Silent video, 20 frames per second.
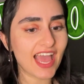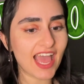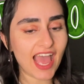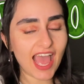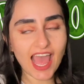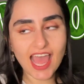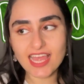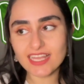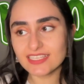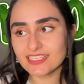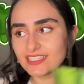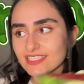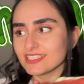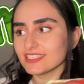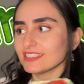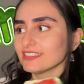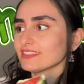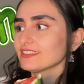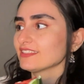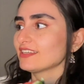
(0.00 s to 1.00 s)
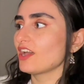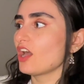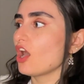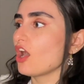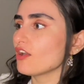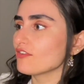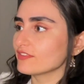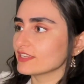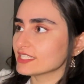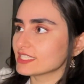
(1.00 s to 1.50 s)
and
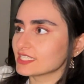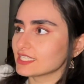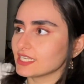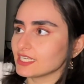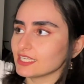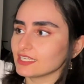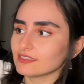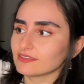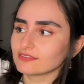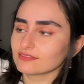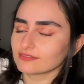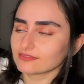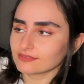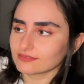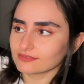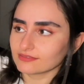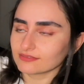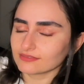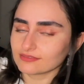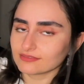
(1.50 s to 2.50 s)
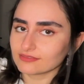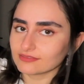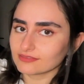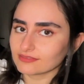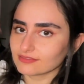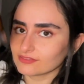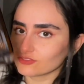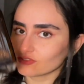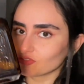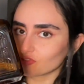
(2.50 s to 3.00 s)
obviously
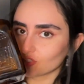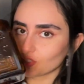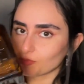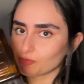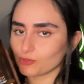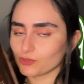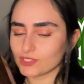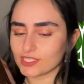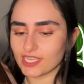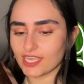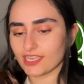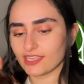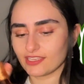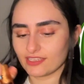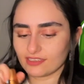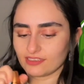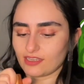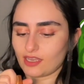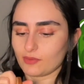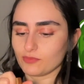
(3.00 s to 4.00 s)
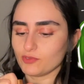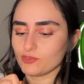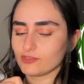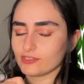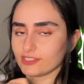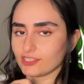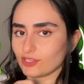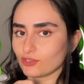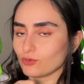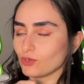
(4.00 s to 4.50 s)
triple sec. I'm
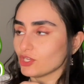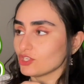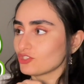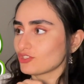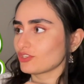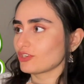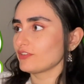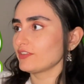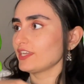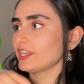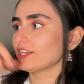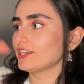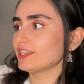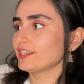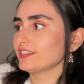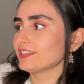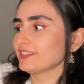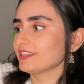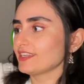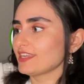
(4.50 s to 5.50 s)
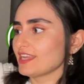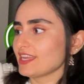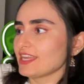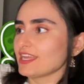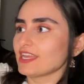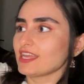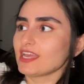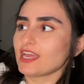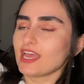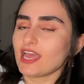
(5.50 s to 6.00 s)
using a Cointreau here,
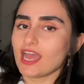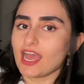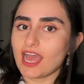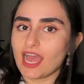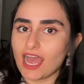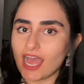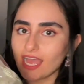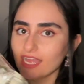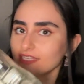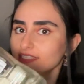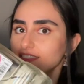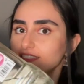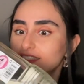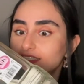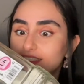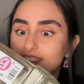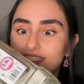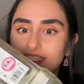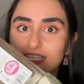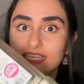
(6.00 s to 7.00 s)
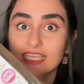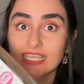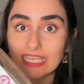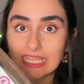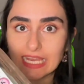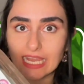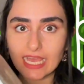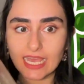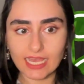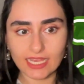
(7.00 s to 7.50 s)
and the
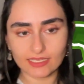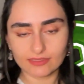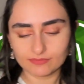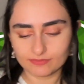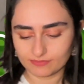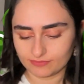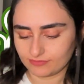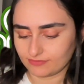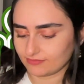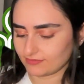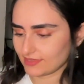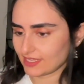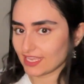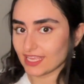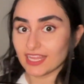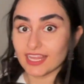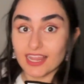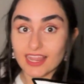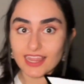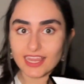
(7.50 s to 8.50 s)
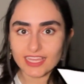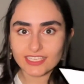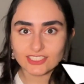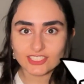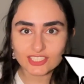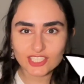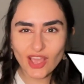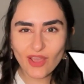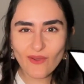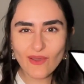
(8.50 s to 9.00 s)
tequila. Let's
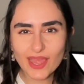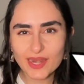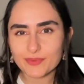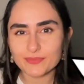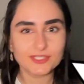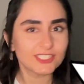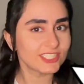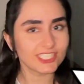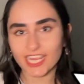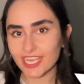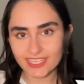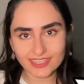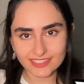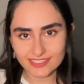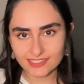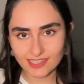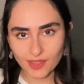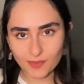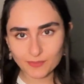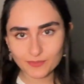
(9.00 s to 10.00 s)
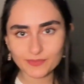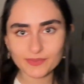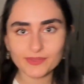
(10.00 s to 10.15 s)
go and shake this up.